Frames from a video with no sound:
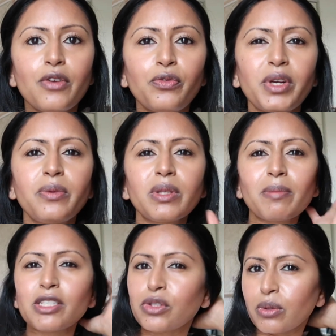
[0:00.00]
free with
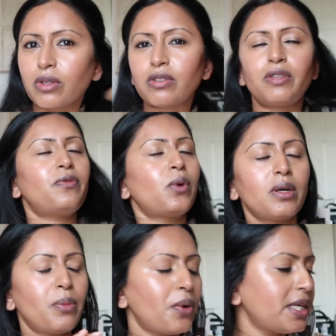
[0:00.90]
my
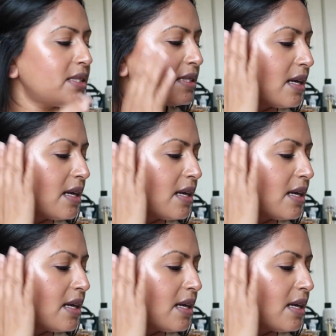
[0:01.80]
Sephora points,